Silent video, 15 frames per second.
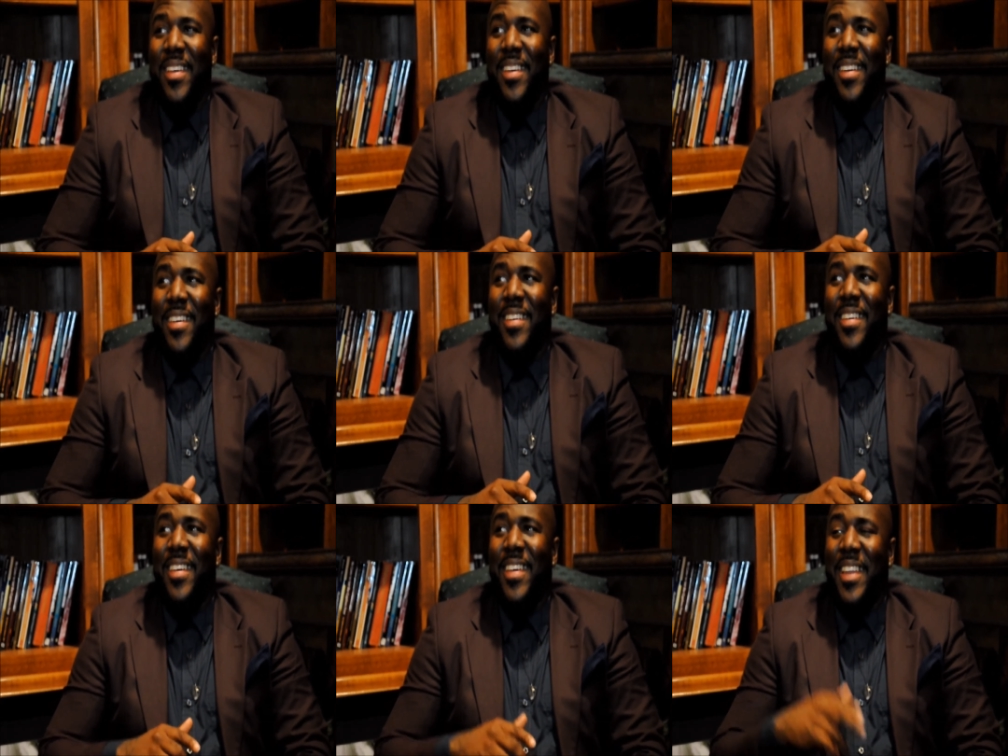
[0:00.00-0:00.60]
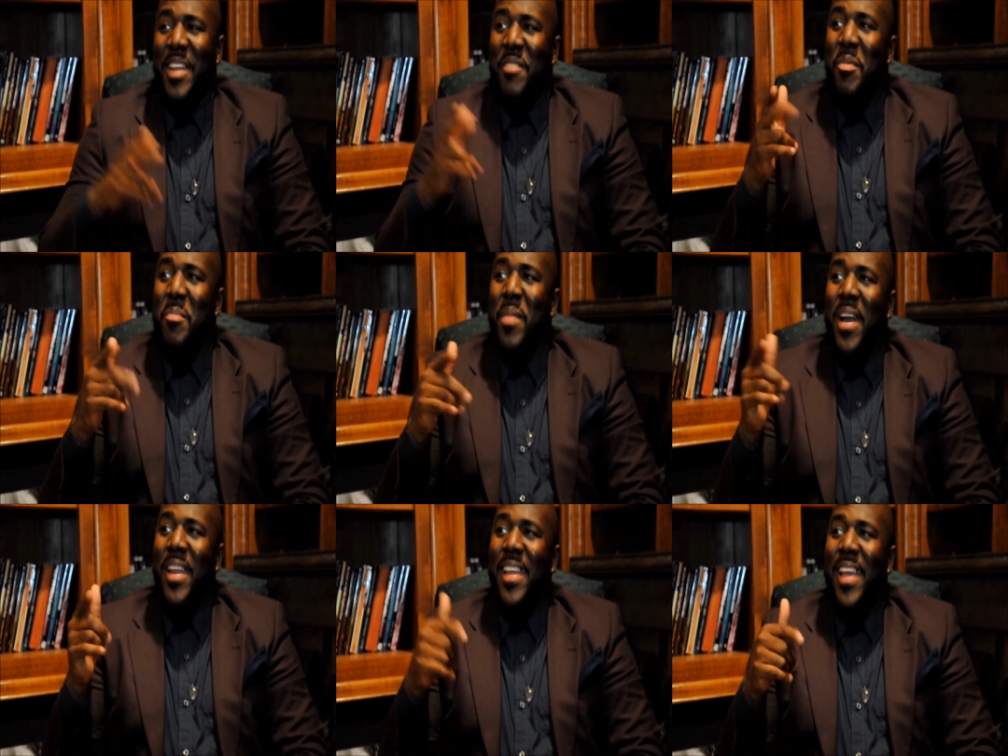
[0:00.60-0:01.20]
And
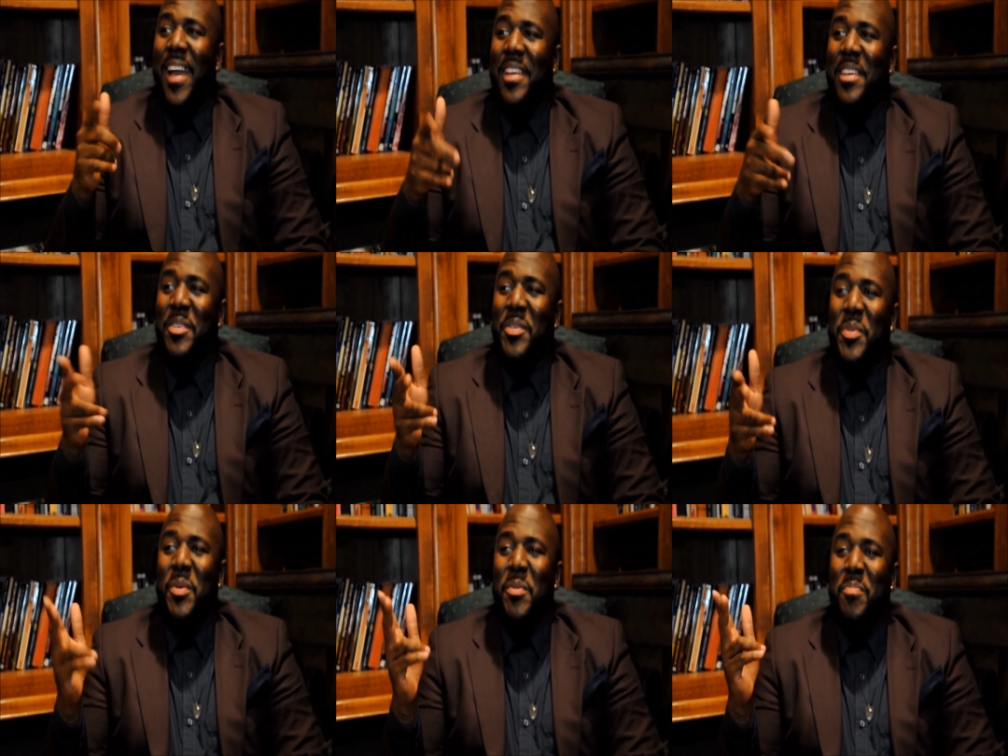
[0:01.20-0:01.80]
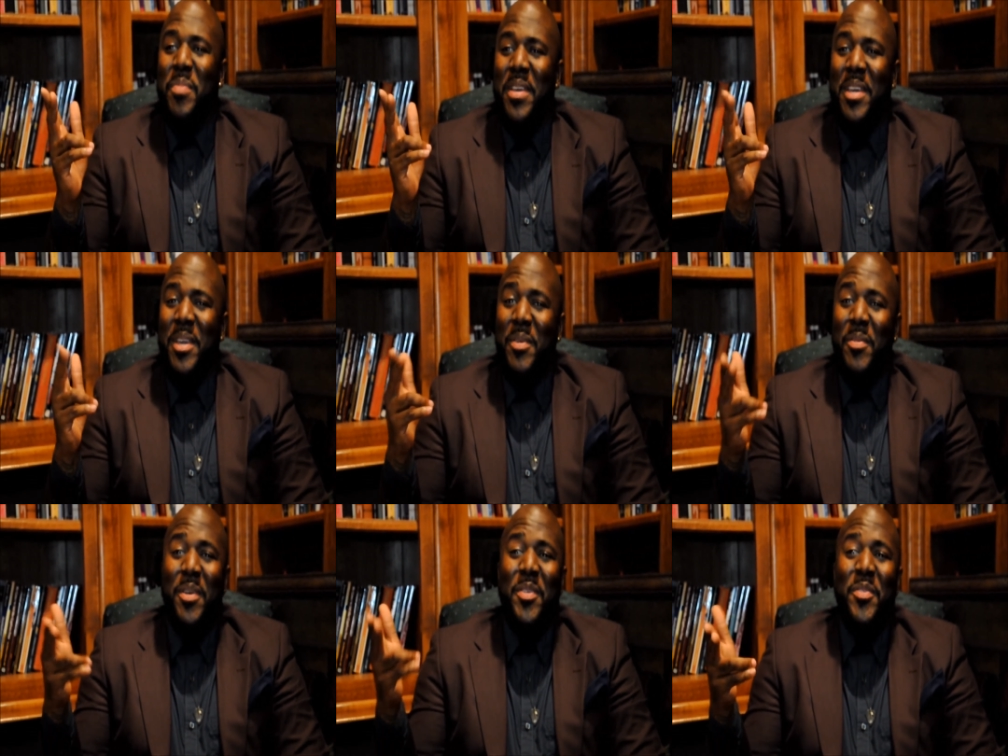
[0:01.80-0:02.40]
everybody out here do it
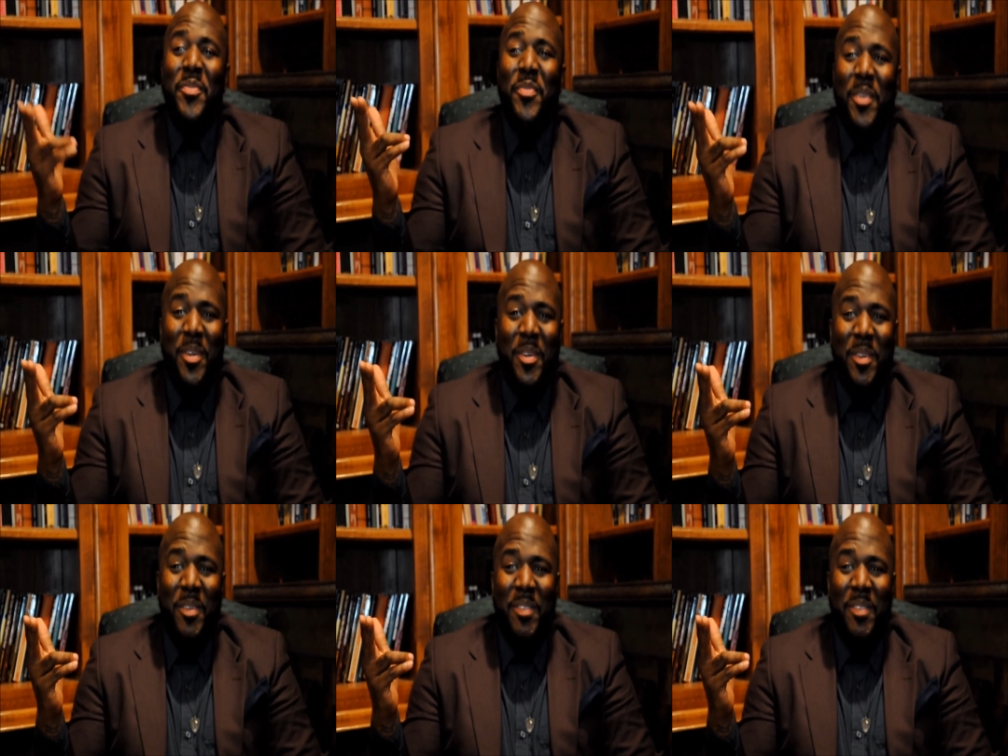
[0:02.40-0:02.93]
big. Where you from?